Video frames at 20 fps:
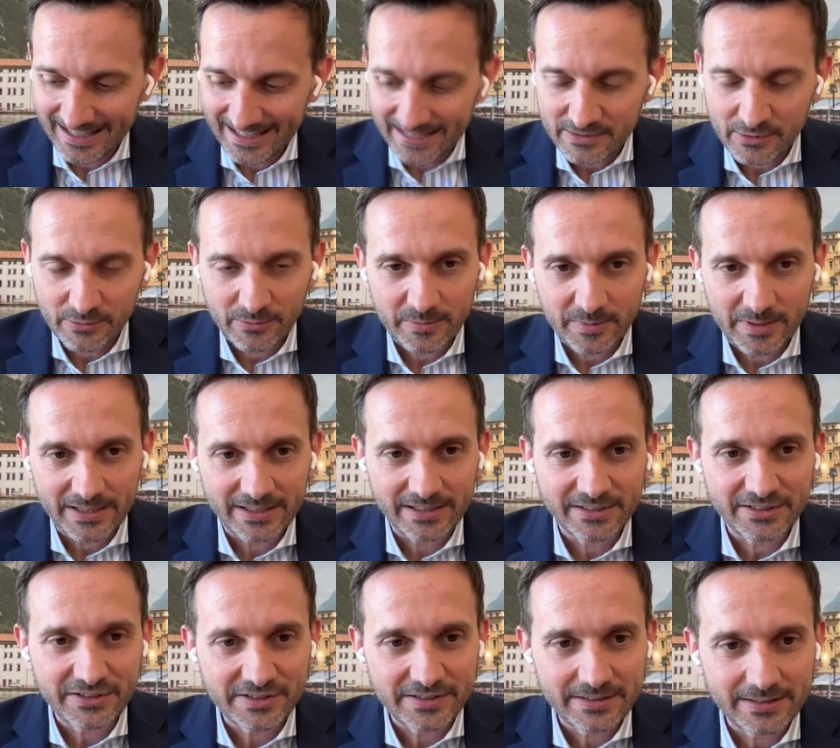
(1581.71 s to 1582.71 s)
So we
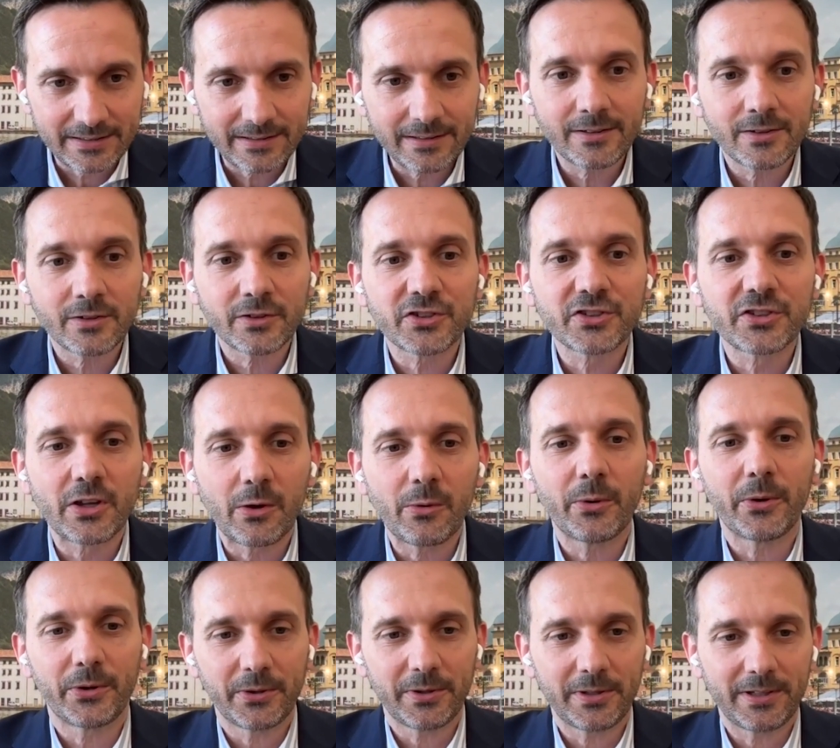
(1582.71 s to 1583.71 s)
are still
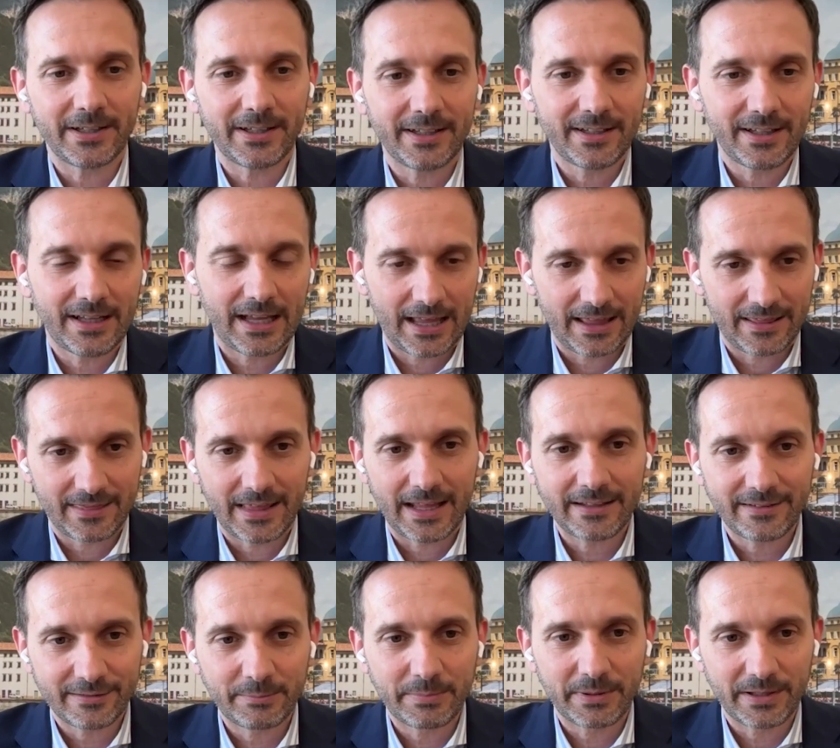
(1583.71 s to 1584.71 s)
so early in
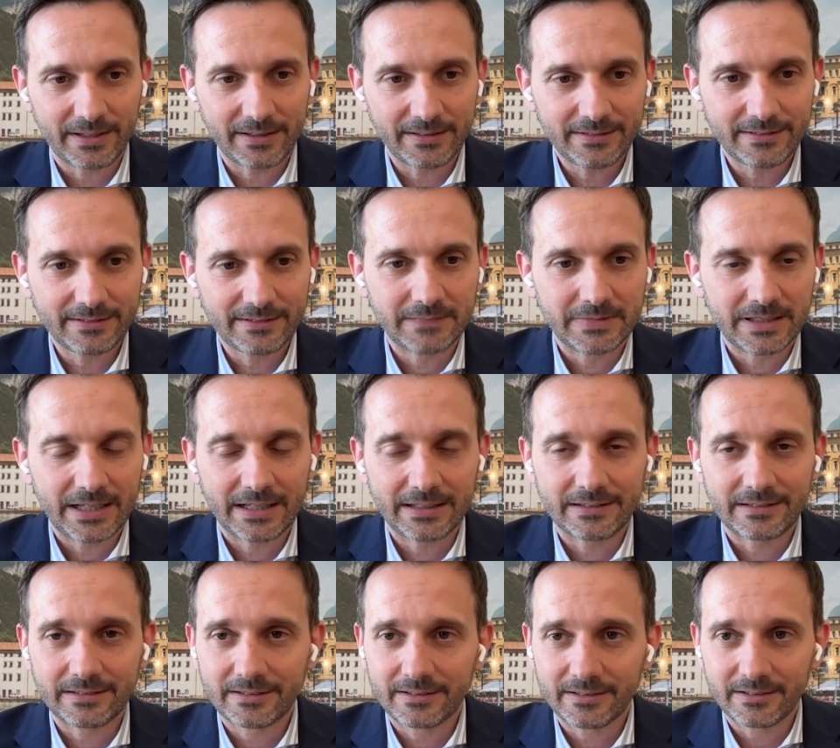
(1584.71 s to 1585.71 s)
that space.
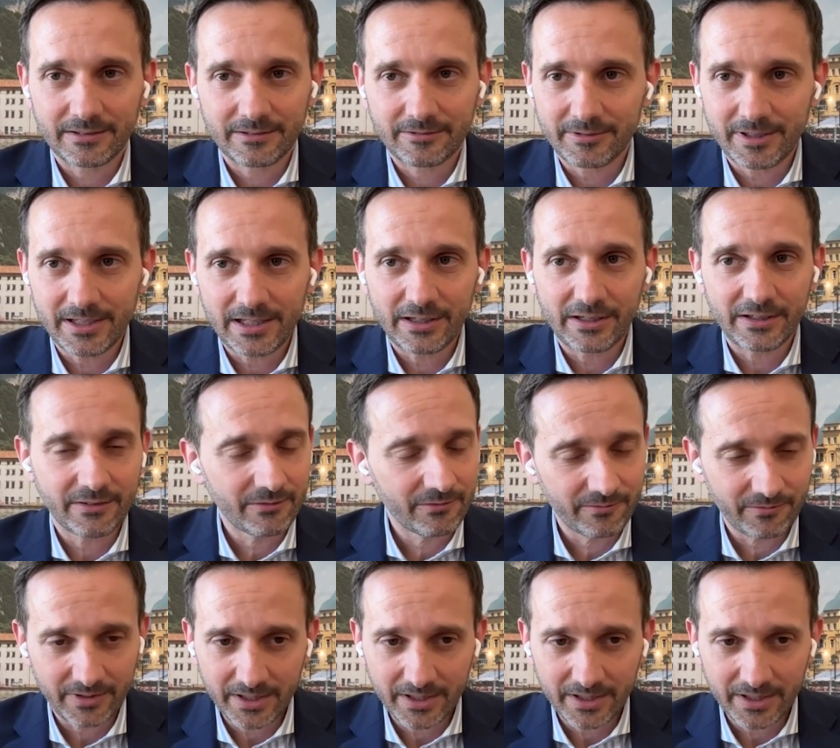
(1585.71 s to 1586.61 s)
It's really